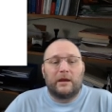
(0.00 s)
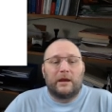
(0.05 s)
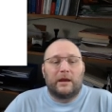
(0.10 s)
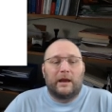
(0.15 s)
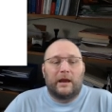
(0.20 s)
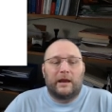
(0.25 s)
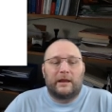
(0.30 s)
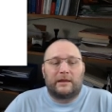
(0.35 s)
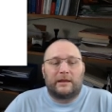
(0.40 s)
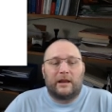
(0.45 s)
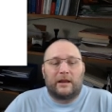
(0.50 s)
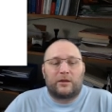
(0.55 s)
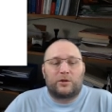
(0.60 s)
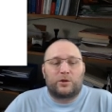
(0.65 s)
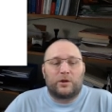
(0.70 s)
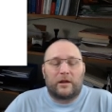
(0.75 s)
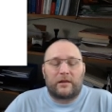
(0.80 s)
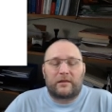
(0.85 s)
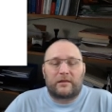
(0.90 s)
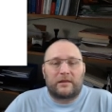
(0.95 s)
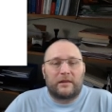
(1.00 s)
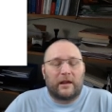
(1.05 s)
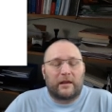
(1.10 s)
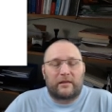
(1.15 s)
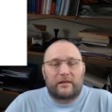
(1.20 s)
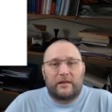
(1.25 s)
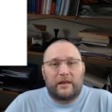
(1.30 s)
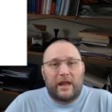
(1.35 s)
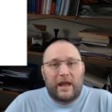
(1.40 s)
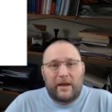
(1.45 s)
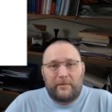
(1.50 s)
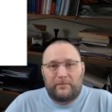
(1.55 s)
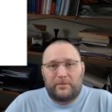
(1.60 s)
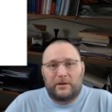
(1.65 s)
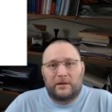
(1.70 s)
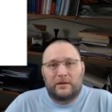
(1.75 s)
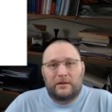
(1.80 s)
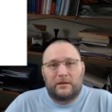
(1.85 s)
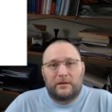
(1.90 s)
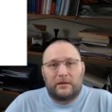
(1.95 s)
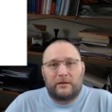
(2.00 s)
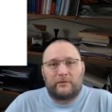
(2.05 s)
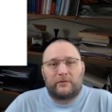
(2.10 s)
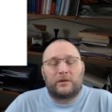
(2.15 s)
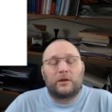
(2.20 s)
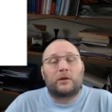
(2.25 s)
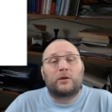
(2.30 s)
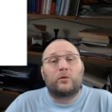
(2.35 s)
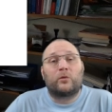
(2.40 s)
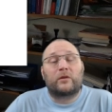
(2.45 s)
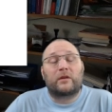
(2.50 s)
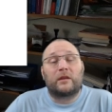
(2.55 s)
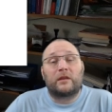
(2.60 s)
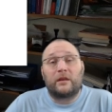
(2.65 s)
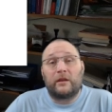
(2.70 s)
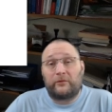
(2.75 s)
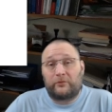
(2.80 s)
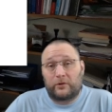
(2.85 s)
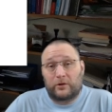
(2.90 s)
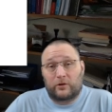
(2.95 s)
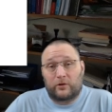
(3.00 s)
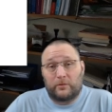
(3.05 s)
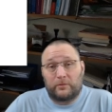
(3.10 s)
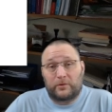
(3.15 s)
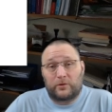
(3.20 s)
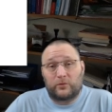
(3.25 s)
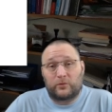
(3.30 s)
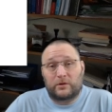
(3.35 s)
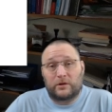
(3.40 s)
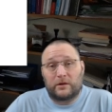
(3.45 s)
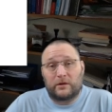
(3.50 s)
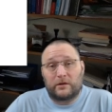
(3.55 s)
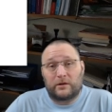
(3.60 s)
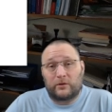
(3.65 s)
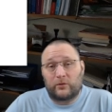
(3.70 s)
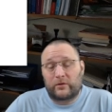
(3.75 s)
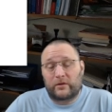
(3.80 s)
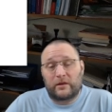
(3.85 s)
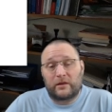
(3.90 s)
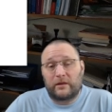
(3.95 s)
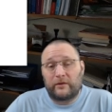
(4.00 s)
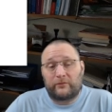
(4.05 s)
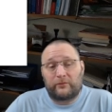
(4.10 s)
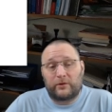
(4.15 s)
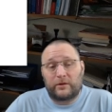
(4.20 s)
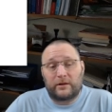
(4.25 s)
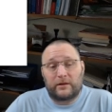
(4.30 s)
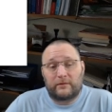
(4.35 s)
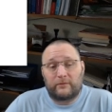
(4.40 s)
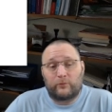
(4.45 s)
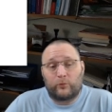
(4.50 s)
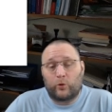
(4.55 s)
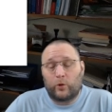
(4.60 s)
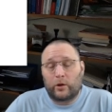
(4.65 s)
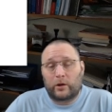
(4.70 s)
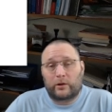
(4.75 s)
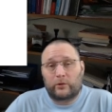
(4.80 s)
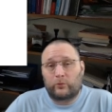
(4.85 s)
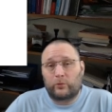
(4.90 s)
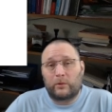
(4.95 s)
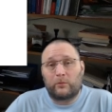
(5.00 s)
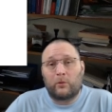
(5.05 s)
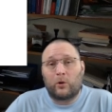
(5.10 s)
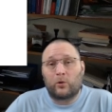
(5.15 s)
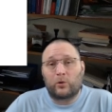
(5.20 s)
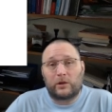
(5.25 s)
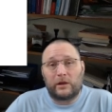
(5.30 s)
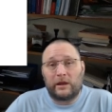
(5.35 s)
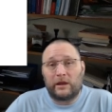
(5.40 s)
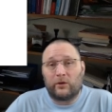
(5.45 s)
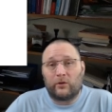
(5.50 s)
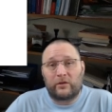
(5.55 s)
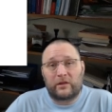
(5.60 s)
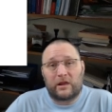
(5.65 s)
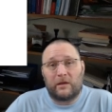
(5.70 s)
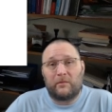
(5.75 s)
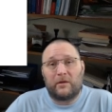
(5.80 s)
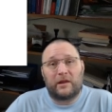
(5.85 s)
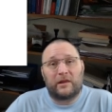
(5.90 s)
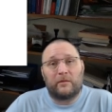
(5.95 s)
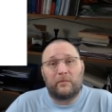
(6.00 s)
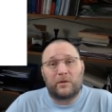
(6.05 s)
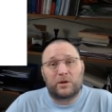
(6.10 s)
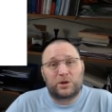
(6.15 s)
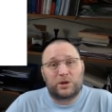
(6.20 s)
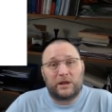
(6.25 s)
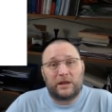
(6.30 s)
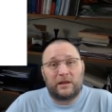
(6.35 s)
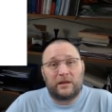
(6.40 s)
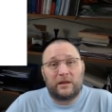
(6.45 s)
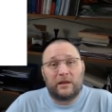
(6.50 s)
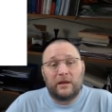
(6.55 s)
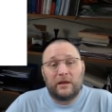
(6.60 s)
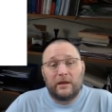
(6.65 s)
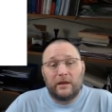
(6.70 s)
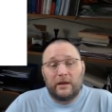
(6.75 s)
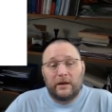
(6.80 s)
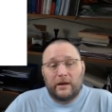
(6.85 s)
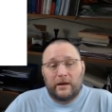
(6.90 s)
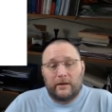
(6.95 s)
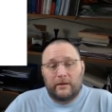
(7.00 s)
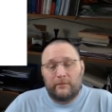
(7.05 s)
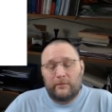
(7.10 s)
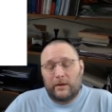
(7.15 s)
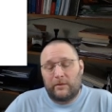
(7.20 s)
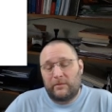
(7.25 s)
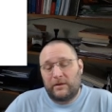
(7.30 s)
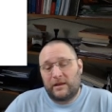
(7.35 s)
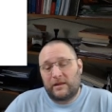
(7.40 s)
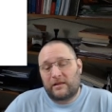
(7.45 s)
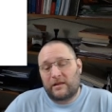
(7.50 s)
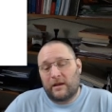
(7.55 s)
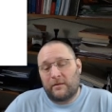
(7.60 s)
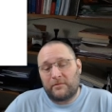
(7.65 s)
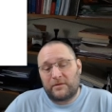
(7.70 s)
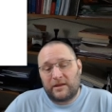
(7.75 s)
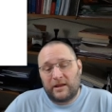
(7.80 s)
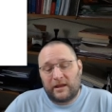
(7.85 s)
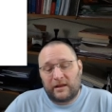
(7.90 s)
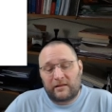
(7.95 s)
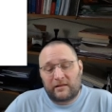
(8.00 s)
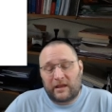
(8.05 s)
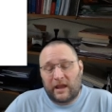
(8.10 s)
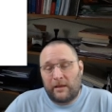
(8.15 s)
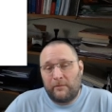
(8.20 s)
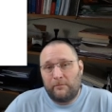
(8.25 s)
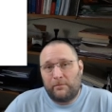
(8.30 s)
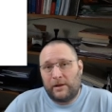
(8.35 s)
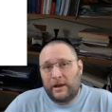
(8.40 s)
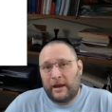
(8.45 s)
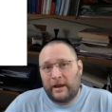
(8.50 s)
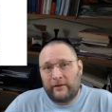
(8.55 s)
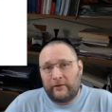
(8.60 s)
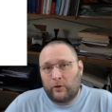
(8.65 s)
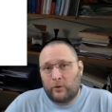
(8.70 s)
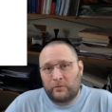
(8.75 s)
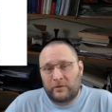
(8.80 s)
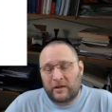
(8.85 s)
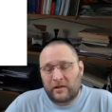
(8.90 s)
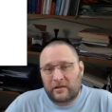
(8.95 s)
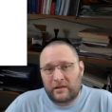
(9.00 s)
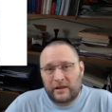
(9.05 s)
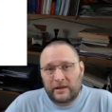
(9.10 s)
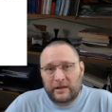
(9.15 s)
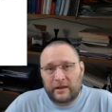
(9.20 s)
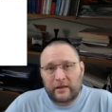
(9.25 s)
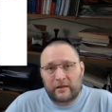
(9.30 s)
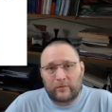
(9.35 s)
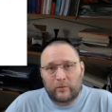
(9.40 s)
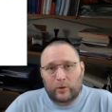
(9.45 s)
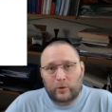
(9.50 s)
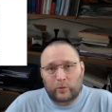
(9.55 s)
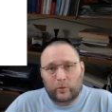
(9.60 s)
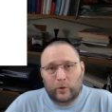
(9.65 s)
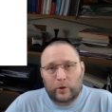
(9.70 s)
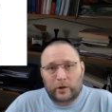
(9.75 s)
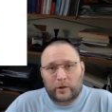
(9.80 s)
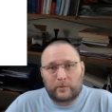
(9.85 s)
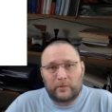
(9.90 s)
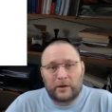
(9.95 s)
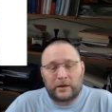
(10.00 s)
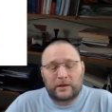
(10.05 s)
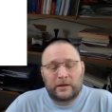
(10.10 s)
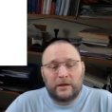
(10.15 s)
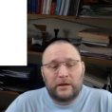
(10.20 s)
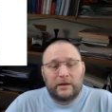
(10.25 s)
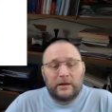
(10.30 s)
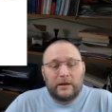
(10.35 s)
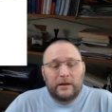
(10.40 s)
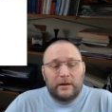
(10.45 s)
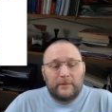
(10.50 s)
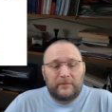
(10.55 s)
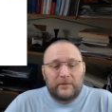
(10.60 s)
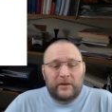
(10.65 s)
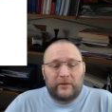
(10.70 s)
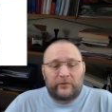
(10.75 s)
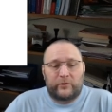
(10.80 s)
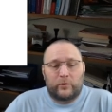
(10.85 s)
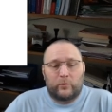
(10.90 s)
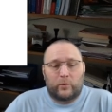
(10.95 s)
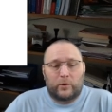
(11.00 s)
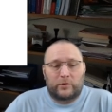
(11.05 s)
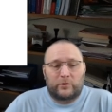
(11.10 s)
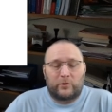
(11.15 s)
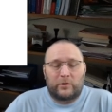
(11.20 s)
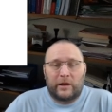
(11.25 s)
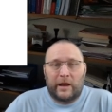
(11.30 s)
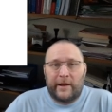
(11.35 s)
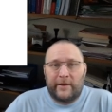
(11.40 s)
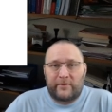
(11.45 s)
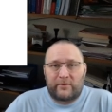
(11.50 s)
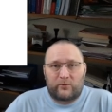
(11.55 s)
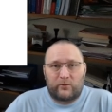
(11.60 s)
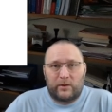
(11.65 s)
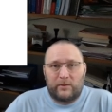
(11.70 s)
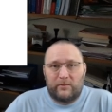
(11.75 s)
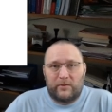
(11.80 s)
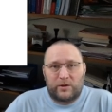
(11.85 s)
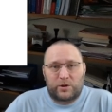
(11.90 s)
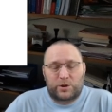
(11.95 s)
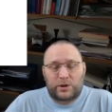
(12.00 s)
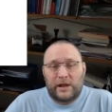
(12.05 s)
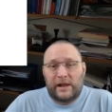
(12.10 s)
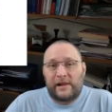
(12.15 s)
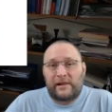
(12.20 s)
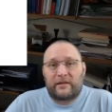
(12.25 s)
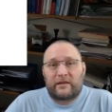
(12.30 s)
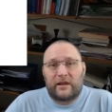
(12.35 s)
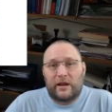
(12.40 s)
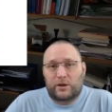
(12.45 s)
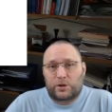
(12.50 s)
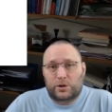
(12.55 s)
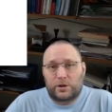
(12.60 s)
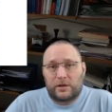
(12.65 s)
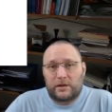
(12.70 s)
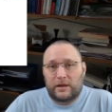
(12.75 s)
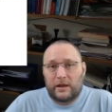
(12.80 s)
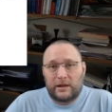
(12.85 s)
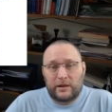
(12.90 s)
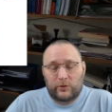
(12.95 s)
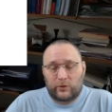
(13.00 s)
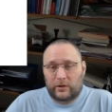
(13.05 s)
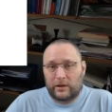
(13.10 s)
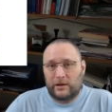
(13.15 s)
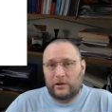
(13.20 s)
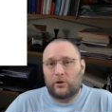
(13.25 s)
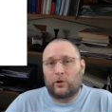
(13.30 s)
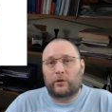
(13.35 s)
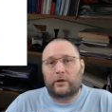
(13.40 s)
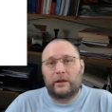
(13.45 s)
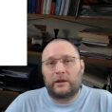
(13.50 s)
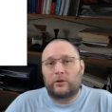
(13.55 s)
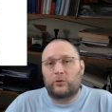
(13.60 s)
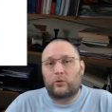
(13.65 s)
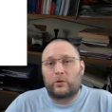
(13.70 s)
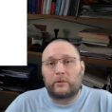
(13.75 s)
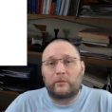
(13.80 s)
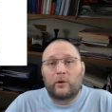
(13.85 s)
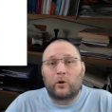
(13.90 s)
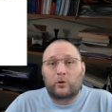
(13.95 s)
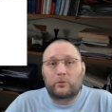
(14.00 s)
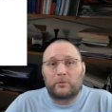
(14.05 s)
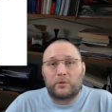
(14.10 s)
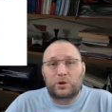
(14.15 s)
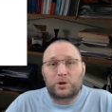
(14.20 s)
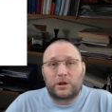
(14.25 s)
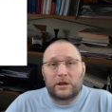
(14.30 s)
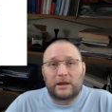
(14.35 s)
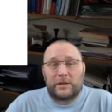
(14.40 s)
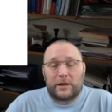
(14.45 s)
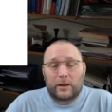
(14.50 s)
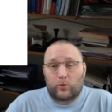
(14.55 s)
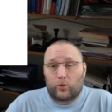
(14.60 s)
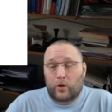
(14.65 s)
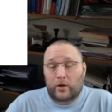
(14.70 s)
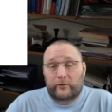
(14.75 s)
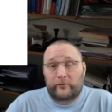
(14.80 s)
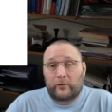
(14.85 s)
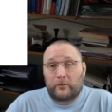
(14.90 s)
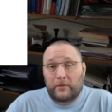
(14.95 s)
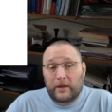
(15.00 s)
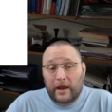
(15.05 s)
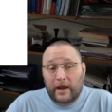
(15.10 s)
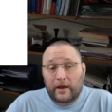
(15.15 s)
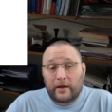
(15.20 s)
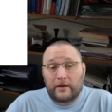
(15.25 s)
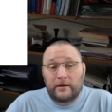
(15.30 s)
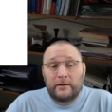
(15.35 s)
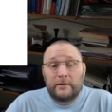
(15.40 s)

And that just doesn't happen if you use a different computer, use a different work remotely on some other machine. I mean, some things, gameplay, obviously this won't work, but if you want to live stream a shell session, then you can log into a remote machine and work from there.